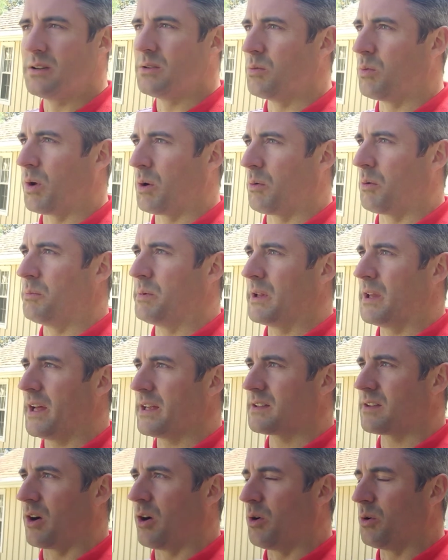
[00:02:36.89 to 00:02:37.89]
what it would be
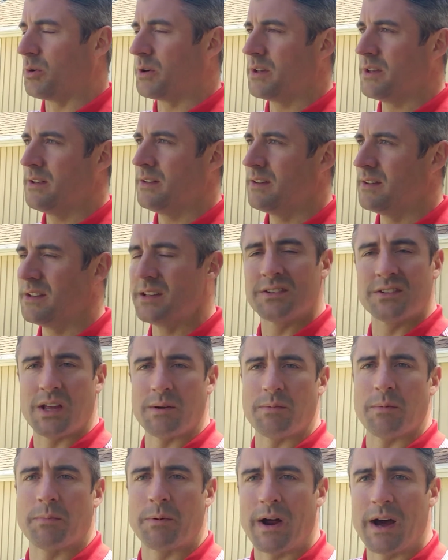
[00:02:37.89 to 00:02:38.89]
like to own this
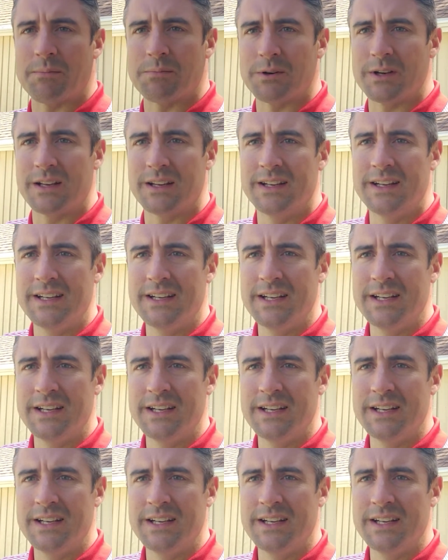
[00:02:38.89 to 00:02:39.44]
type of property,